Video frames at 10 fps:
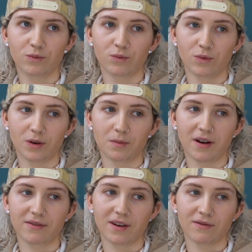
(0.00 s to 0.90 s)
one of my
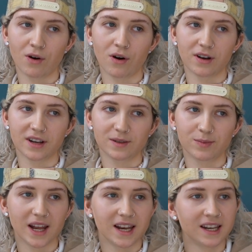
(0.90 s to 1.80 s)
favourite artists.
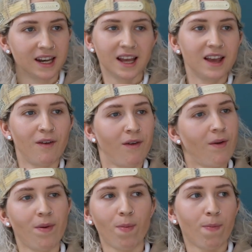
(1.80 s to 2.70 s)
But then
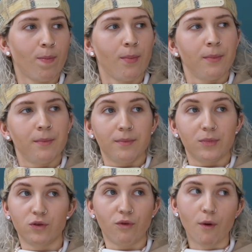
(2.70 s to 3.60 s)

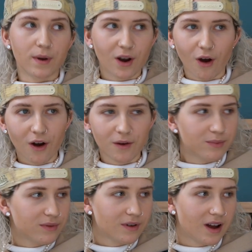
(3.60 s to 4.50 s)
growing
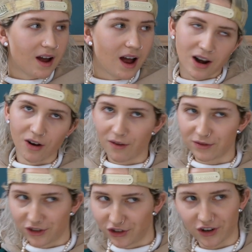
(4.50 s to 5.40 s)
up, I
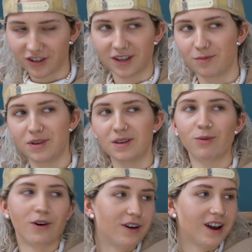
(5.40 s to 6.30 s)
loved Justin
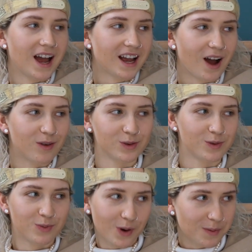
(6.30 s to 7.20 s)
Bieber. Like I was a
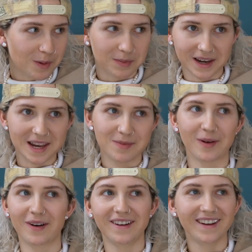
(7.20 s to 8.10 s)
proper
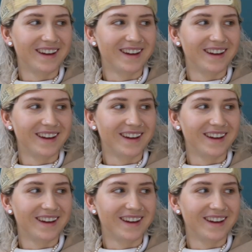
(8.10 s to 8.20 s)
believer.